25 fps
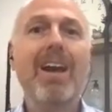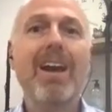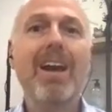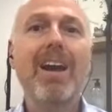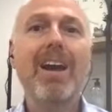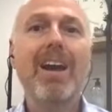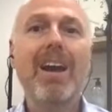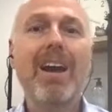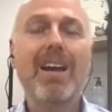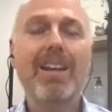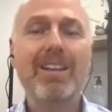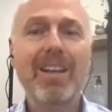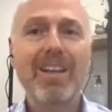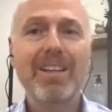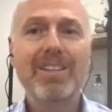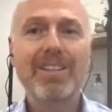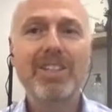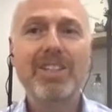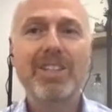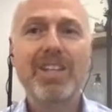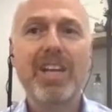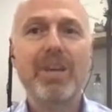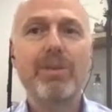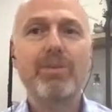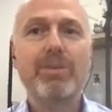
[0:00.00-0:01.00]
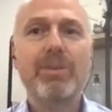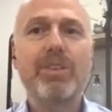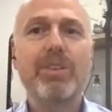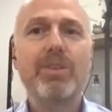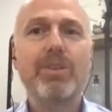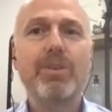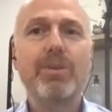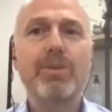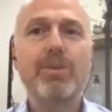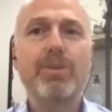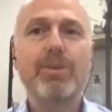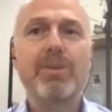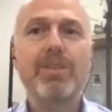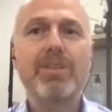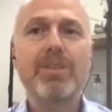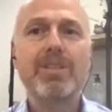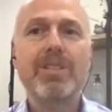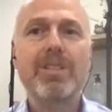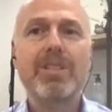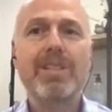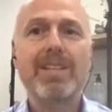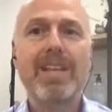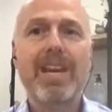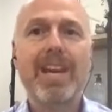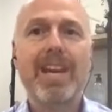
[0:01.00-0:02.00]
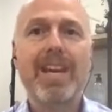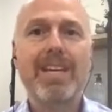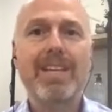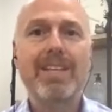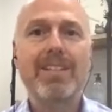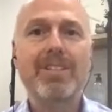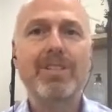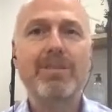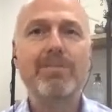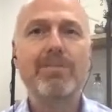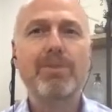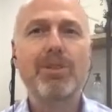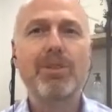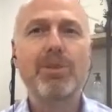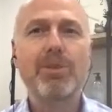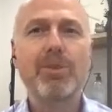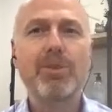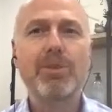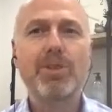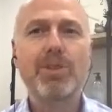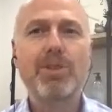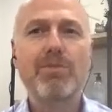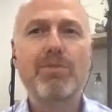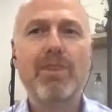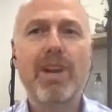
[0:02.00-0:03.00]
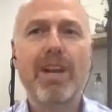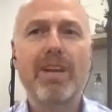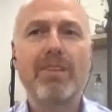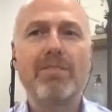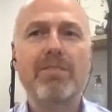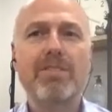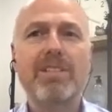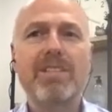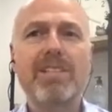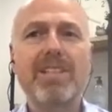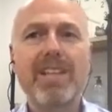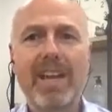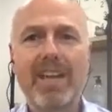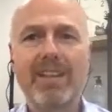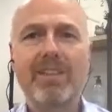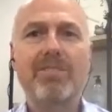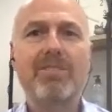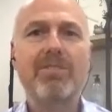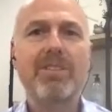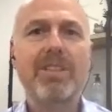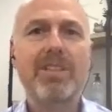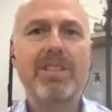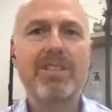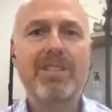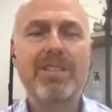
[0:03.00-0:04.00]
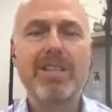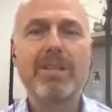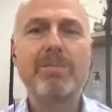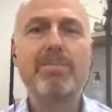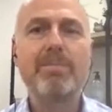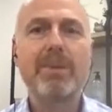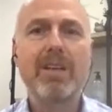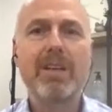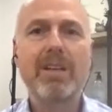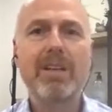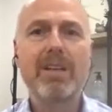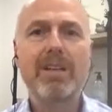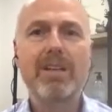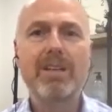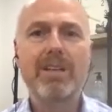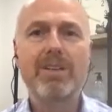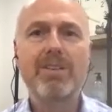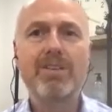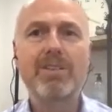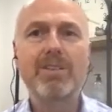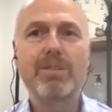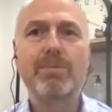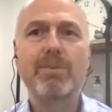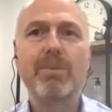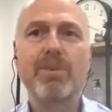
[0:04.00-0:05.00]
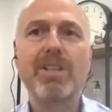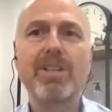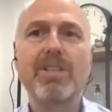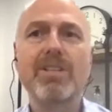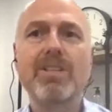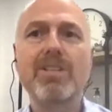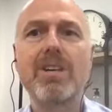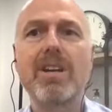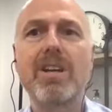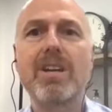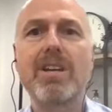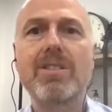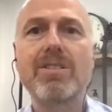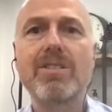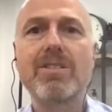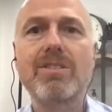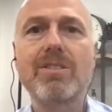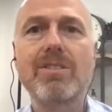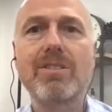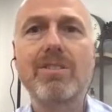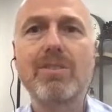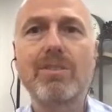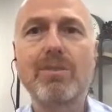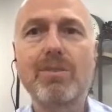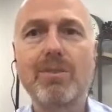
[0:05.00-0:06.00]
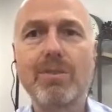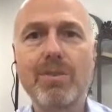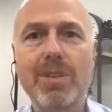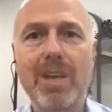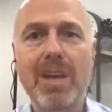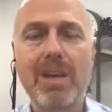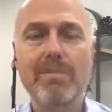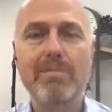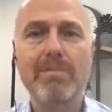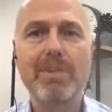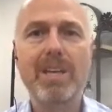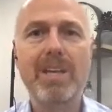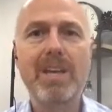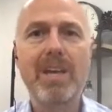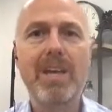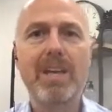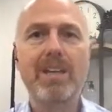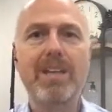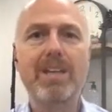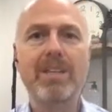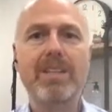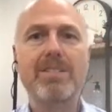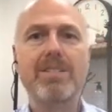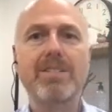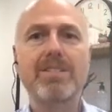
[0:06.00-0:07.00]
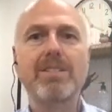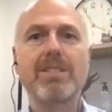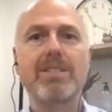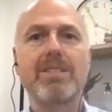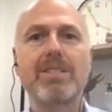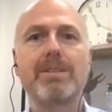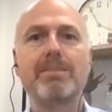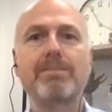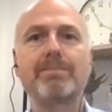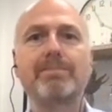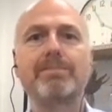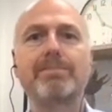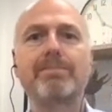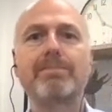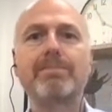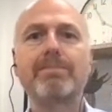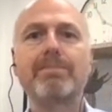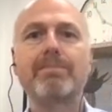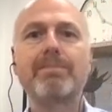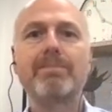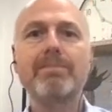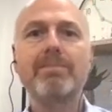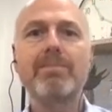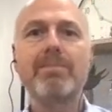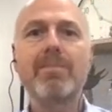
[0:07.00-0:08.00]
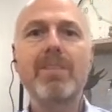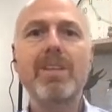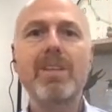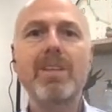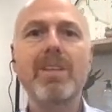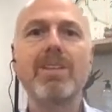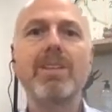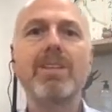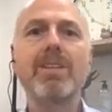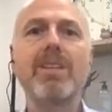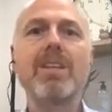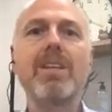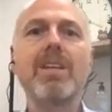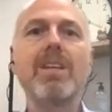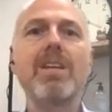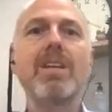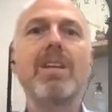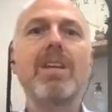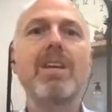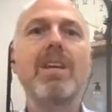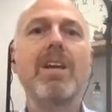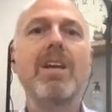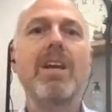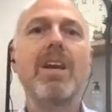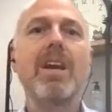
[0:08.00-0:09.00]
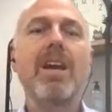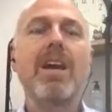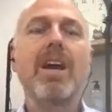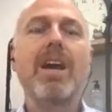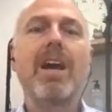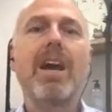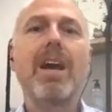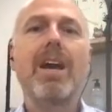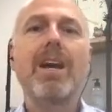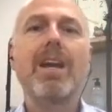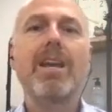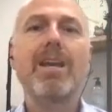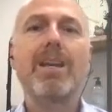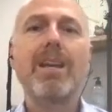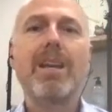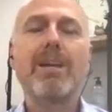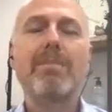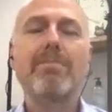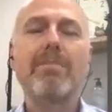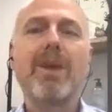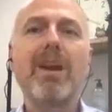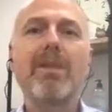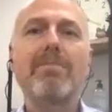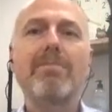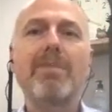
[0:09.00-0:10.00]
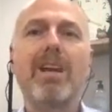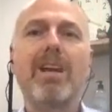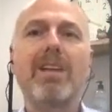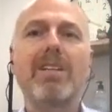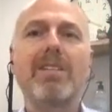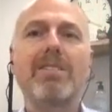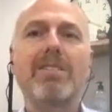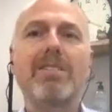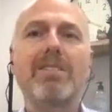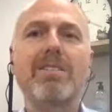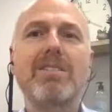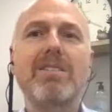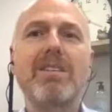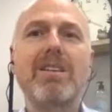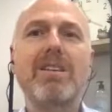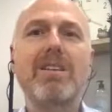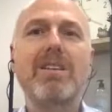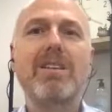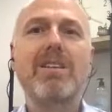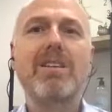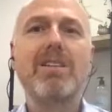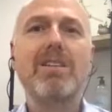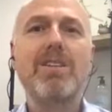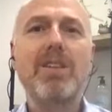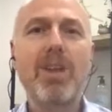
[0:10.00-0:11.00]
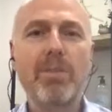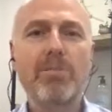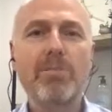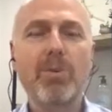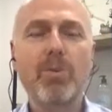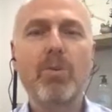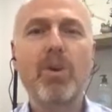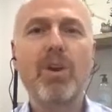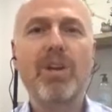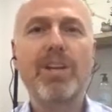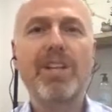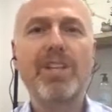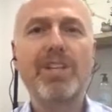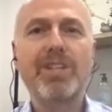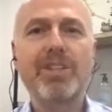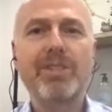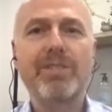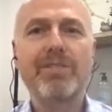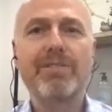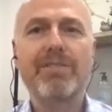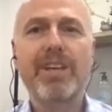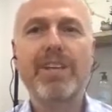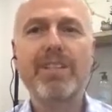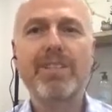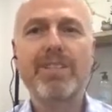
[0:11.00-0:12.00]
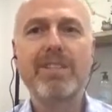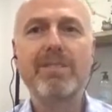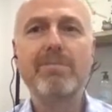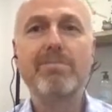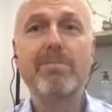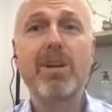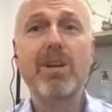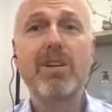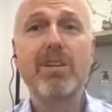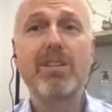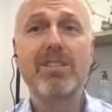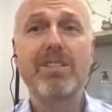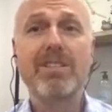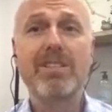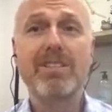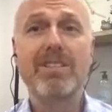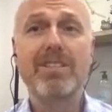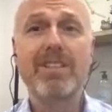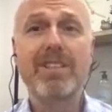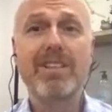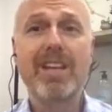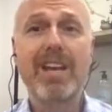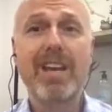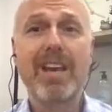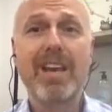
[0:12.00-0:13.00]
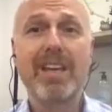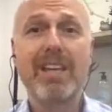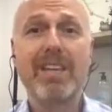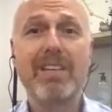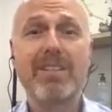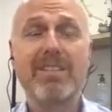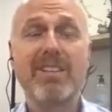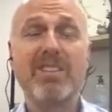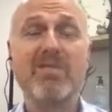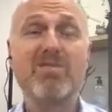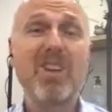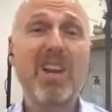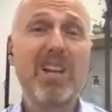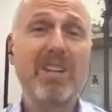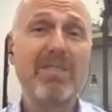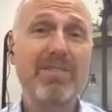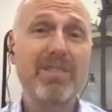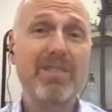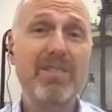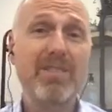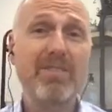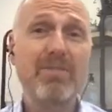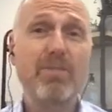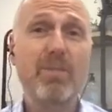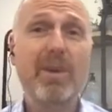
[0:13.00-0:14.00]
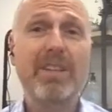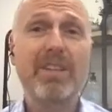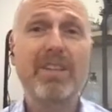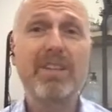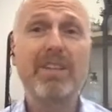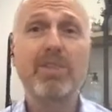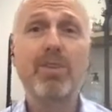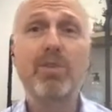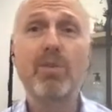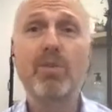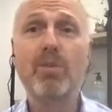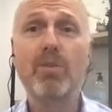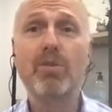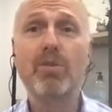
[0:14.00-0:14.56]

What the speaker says: I'd like to share with you today some thoughts around gathering deeper customer insights through game mechanics. In my mind, the number one issue facing marketers today, irrelevant of whether you're